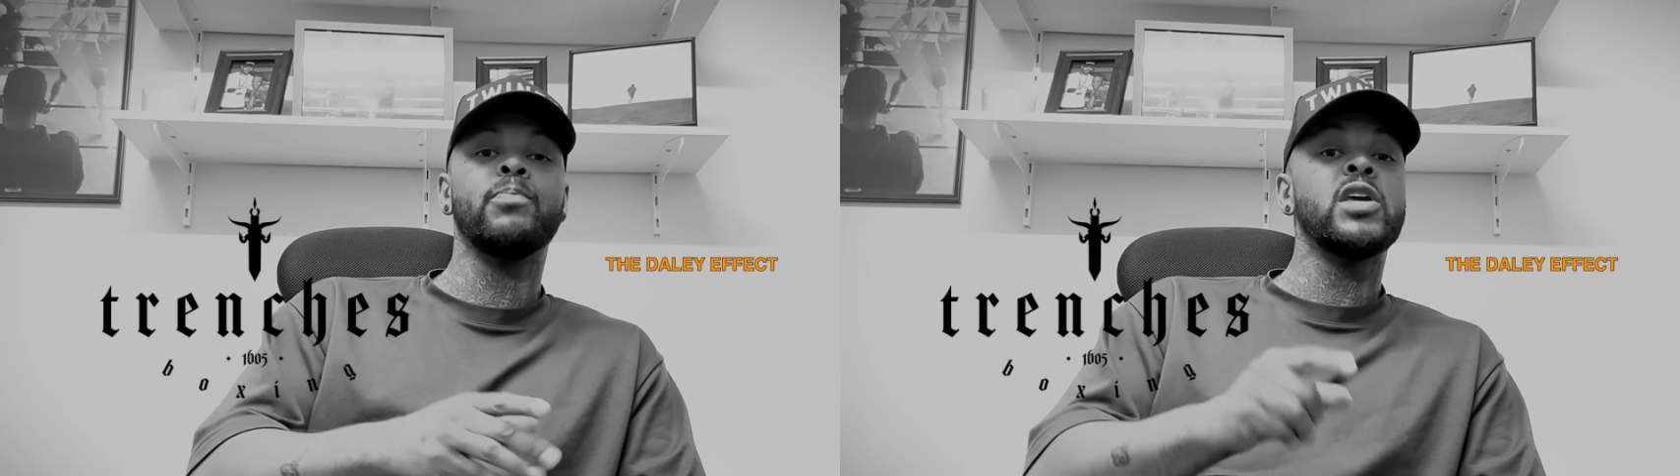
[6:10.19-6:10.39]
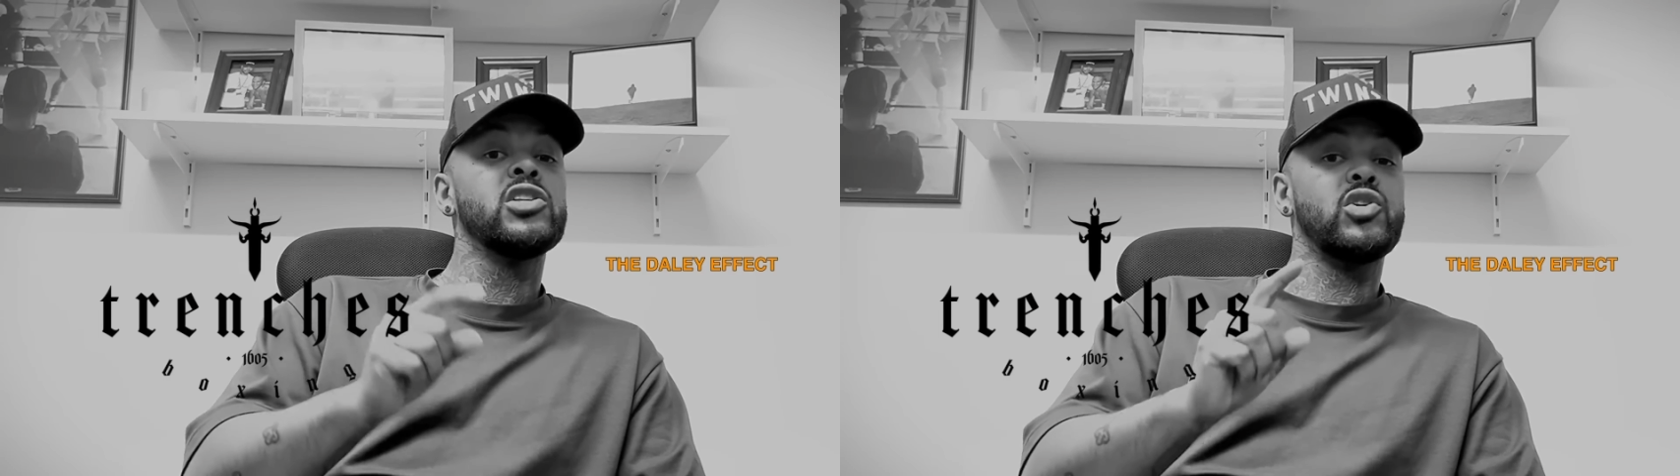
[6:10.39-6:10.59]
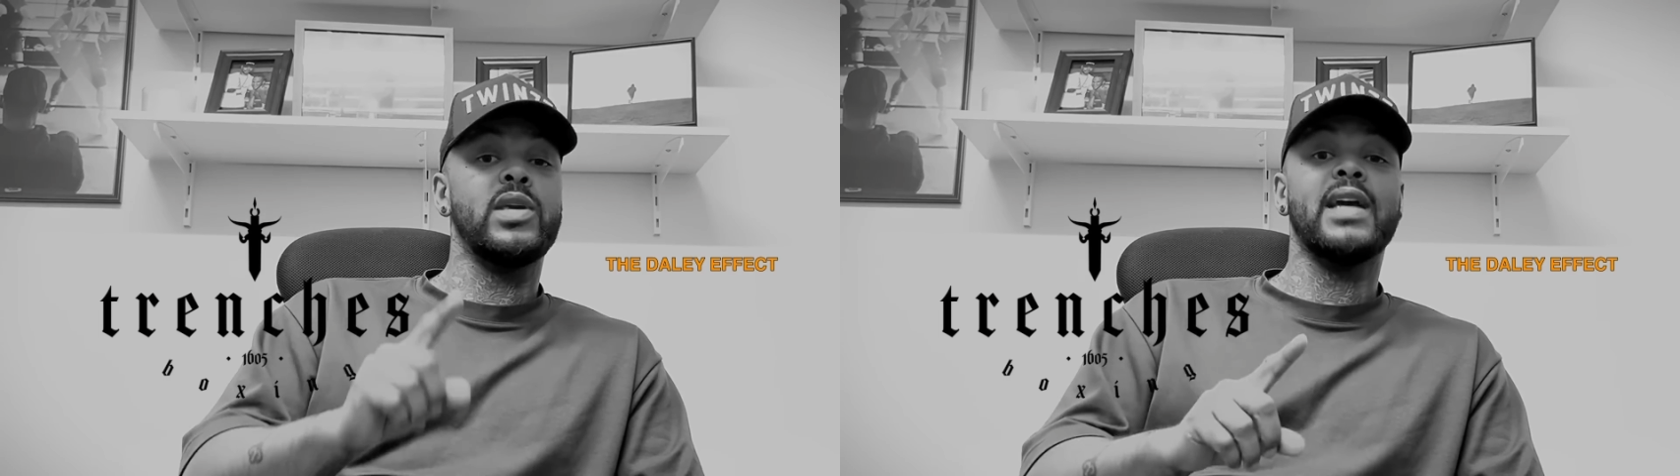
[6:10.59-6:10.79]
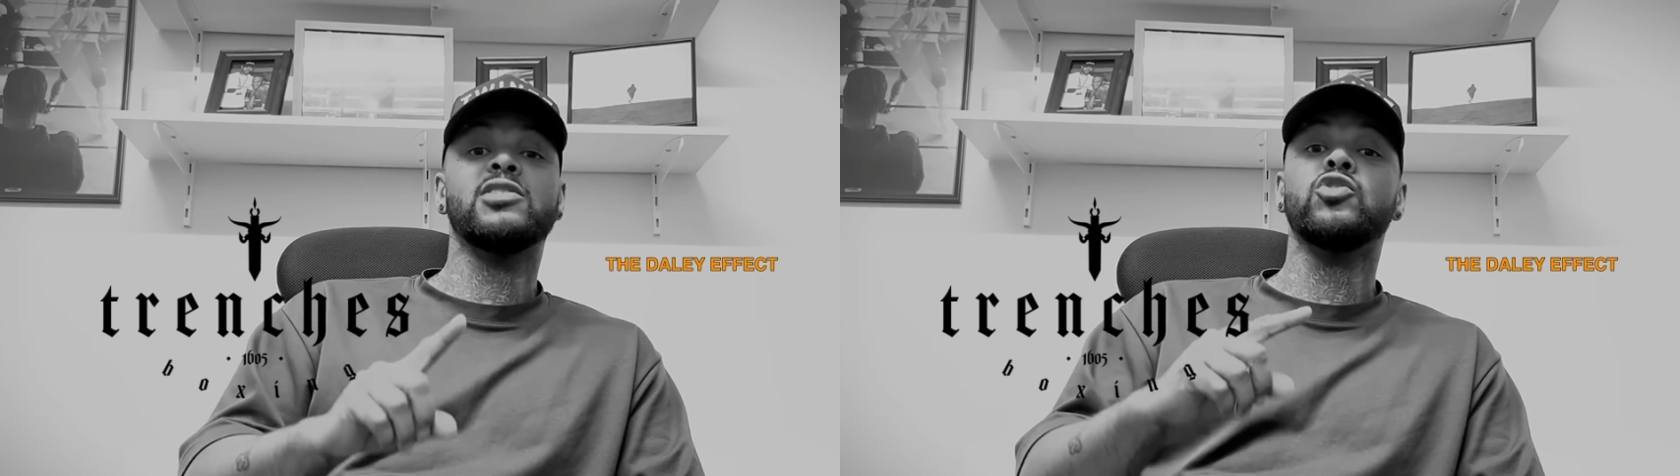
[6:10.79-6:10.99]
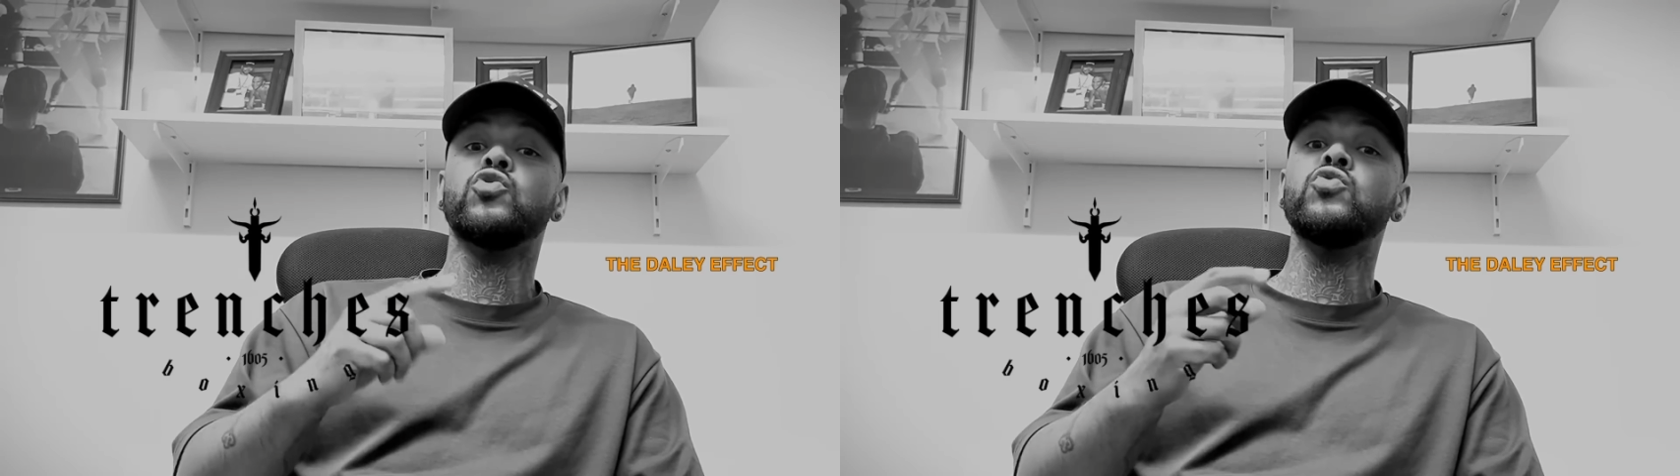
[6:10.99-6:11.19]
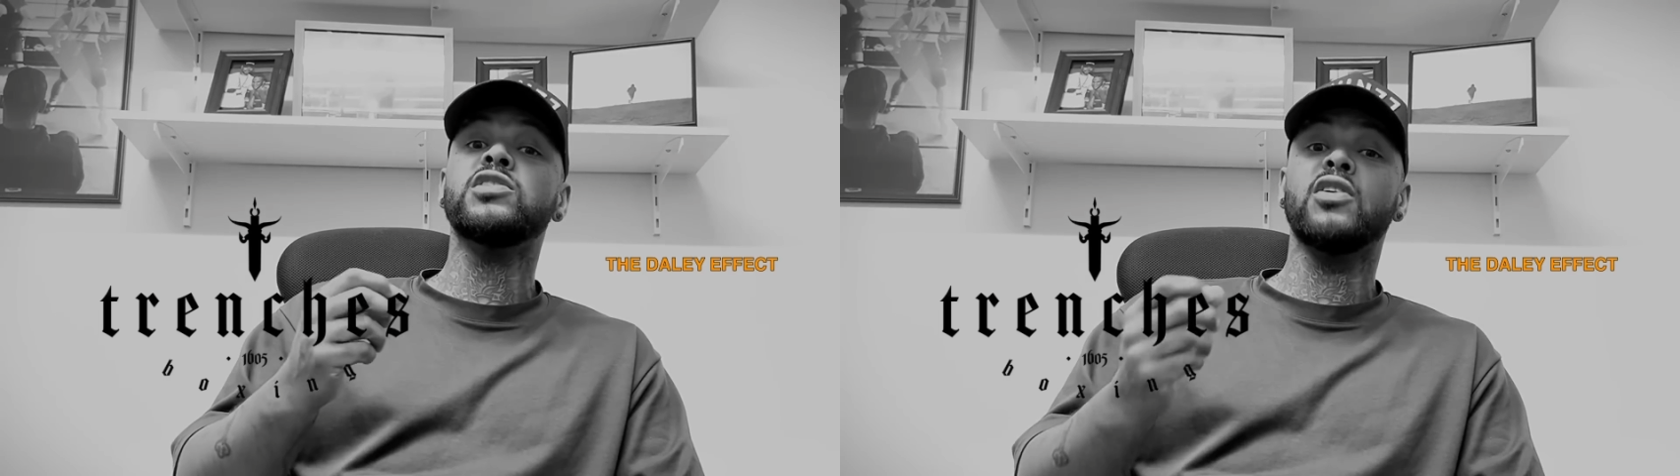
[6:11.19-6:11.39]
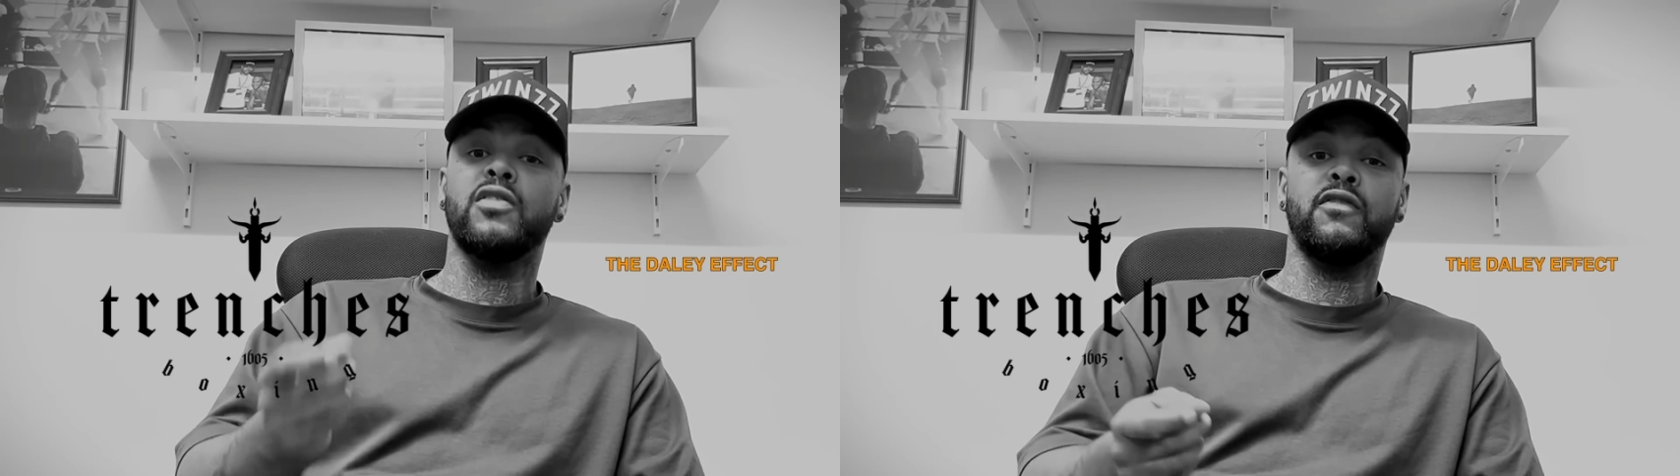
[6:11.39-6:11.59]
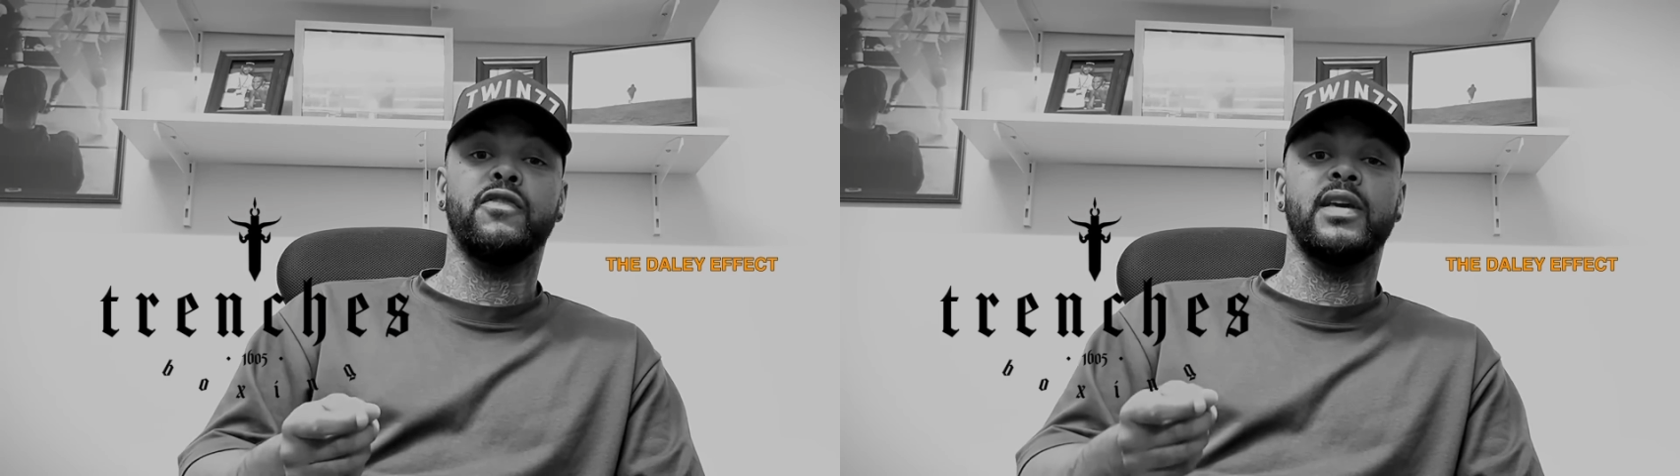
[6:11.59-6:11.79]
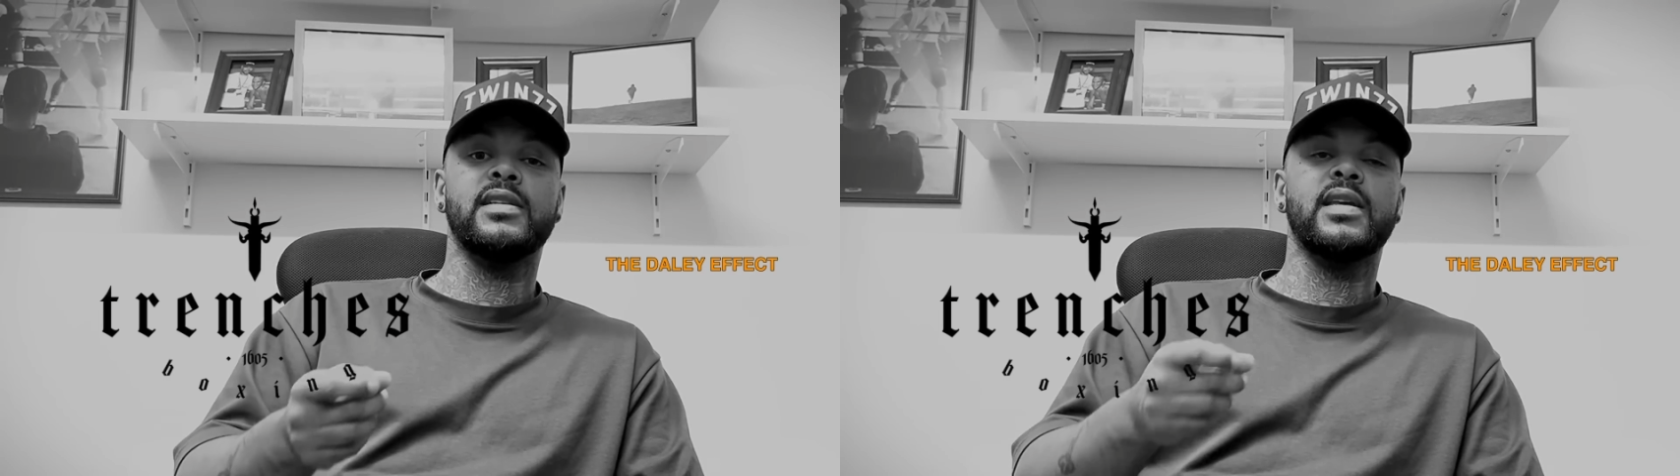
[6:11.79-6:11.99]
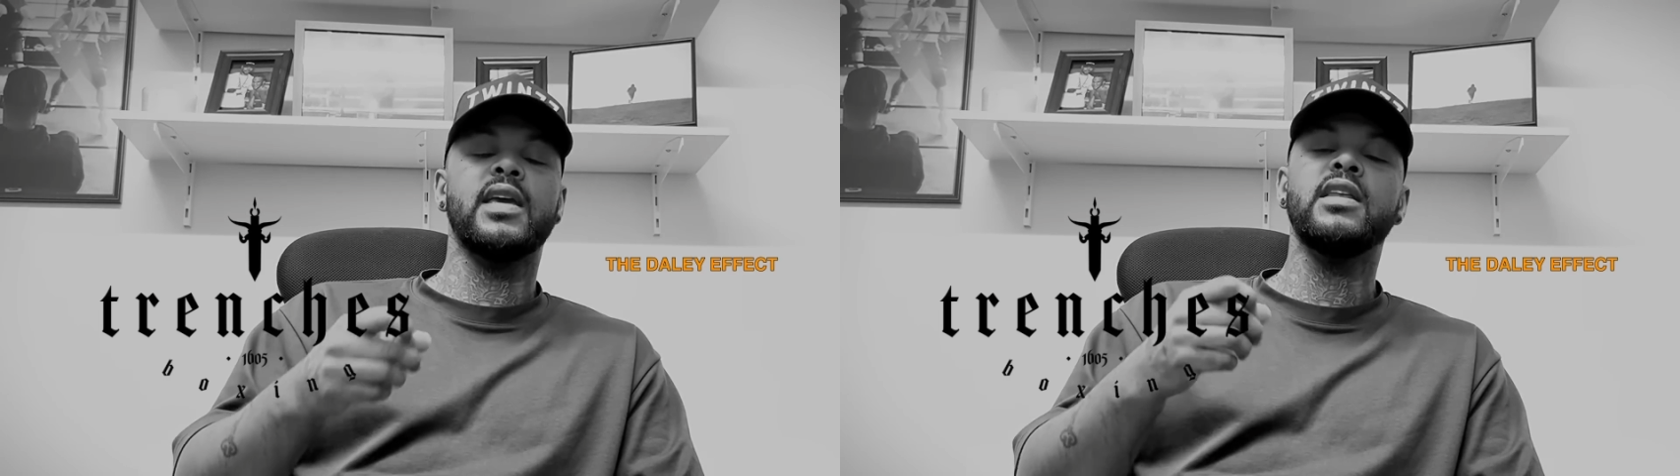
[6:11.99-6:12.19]
So he has to do certain
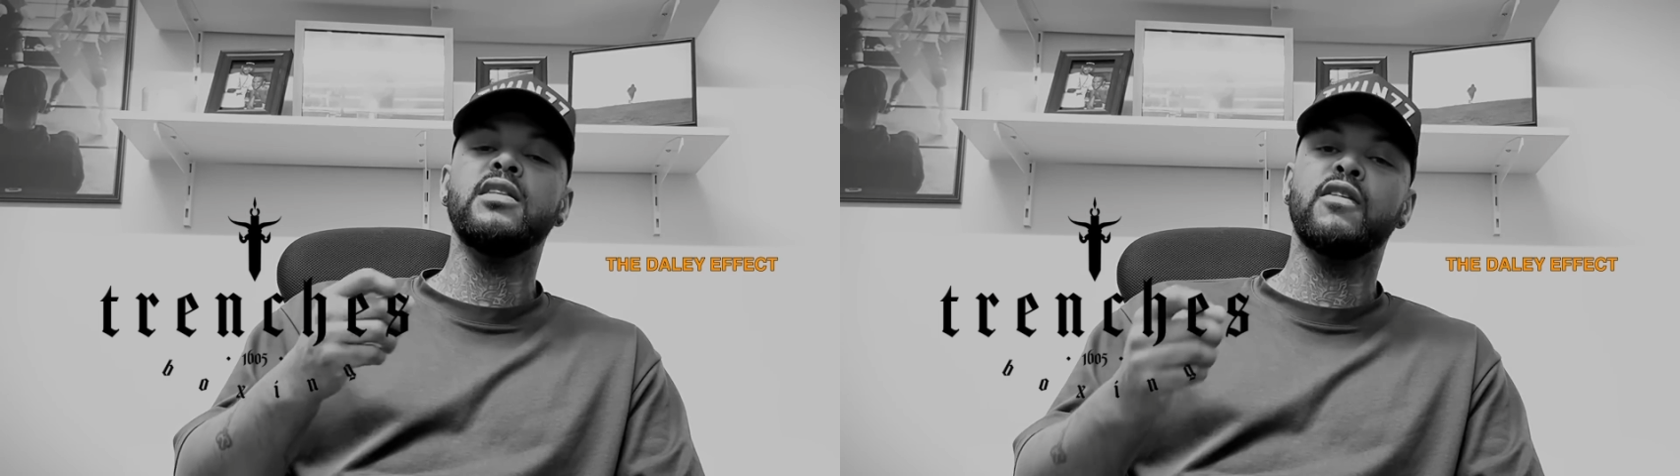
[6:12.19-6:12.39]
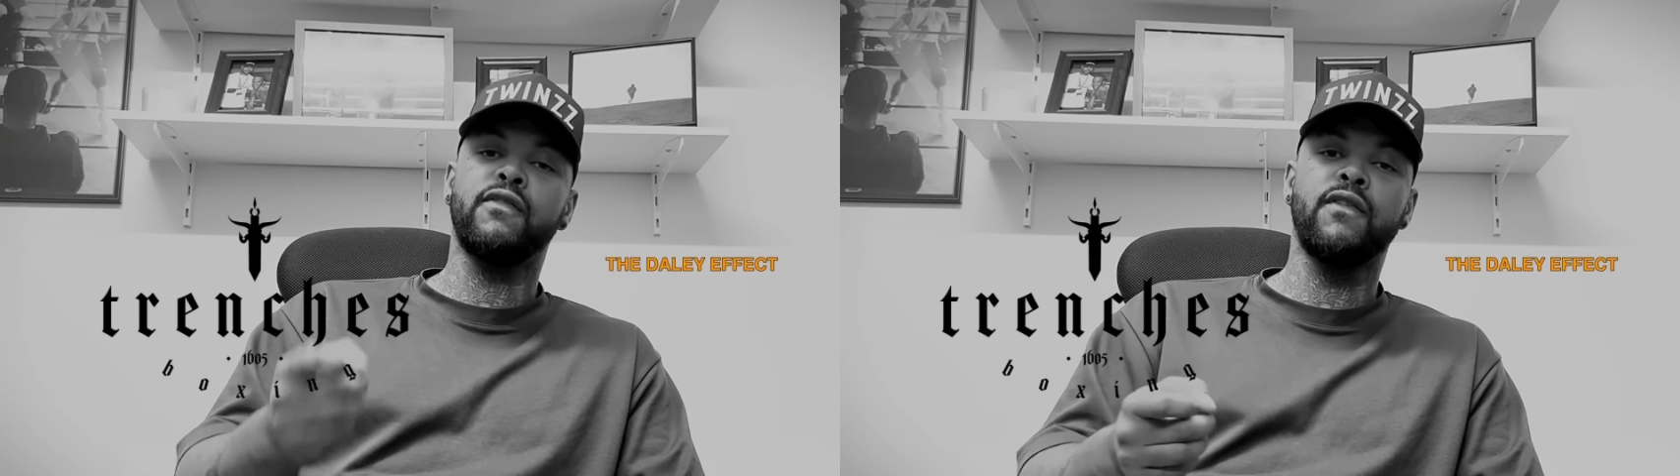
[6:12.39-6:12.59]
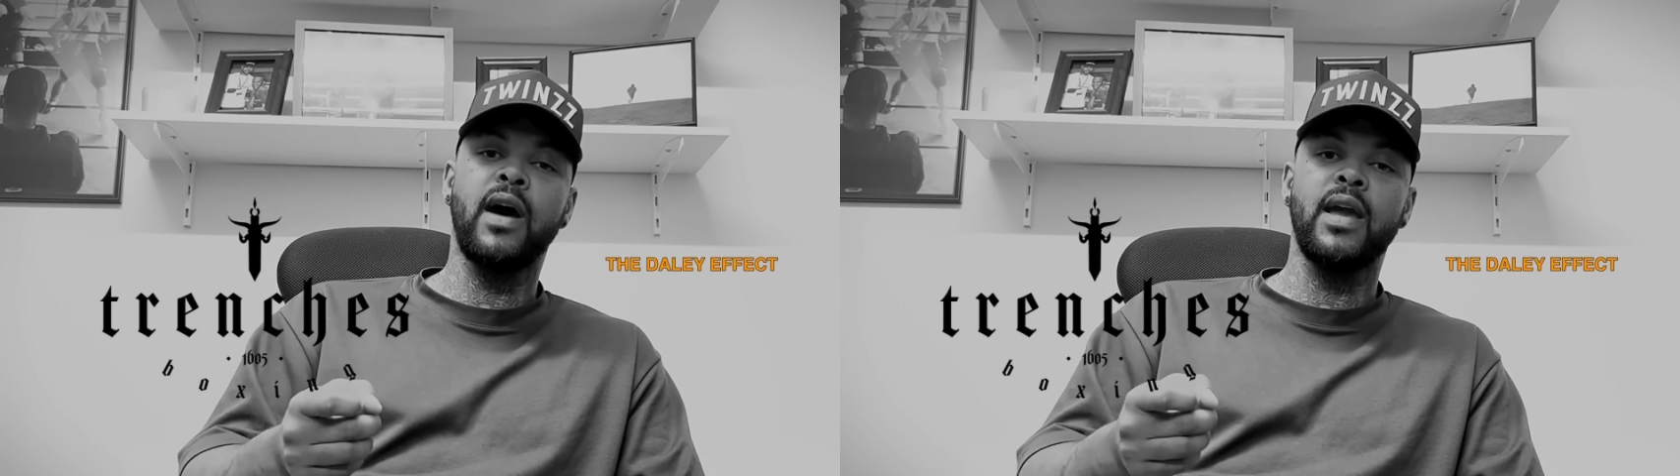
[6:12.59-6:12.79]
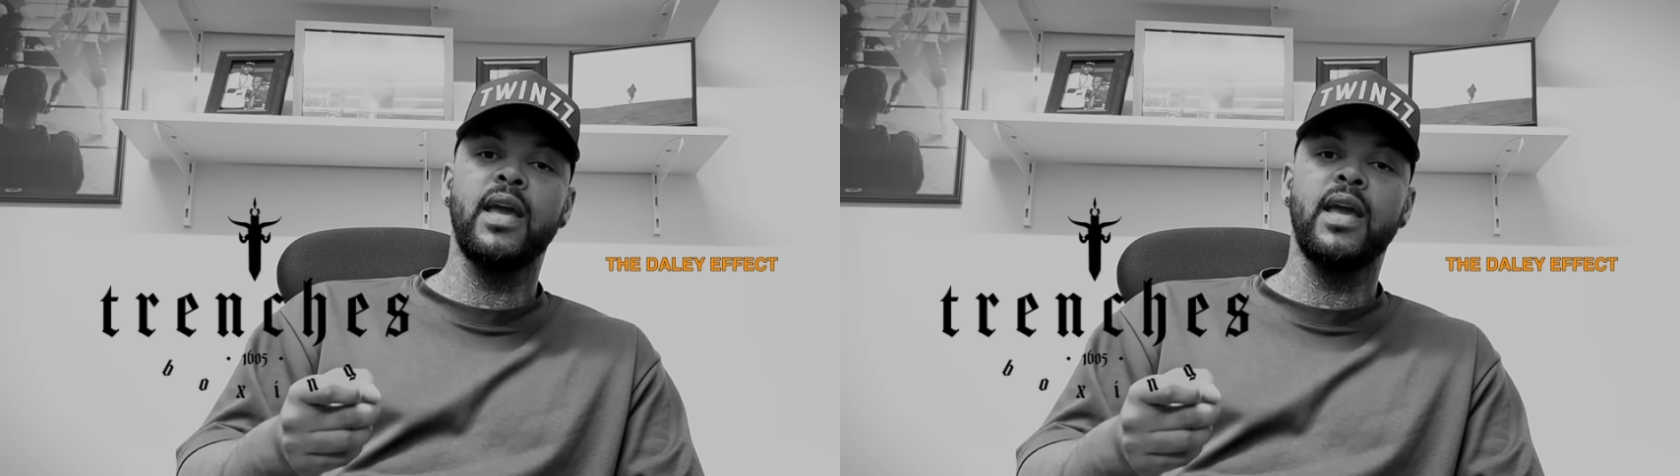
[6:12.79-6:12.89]
things in the fight,